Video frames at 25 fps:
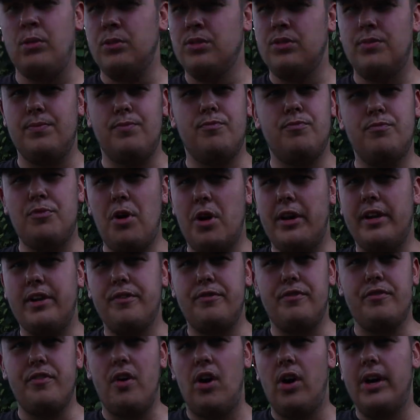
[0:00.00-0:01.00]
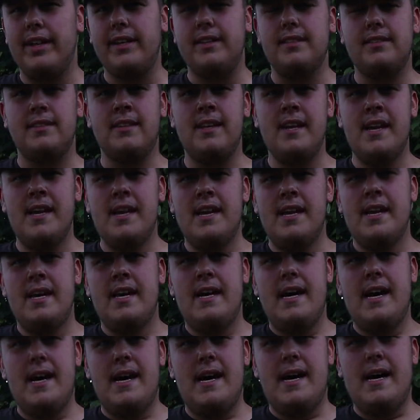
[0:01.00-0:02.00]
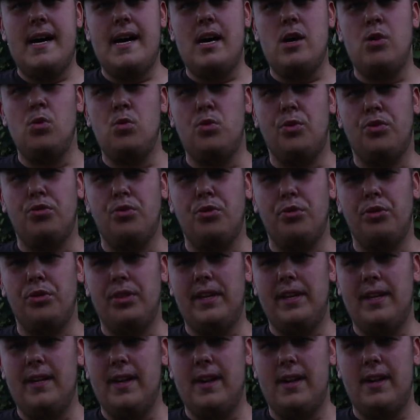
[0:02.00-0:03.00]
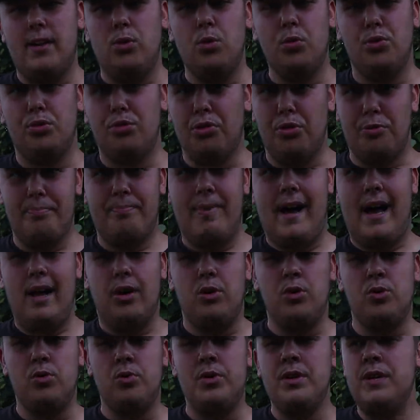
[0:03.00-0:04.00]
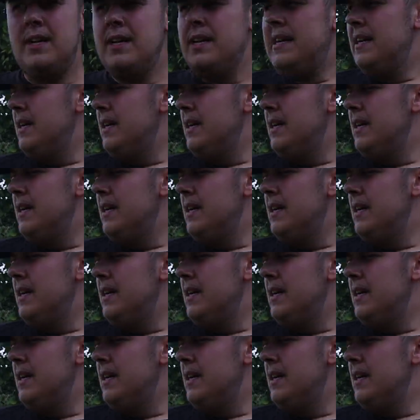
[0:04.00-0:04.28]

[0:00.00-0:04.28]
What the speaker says: It was a rugged fight all through the battle,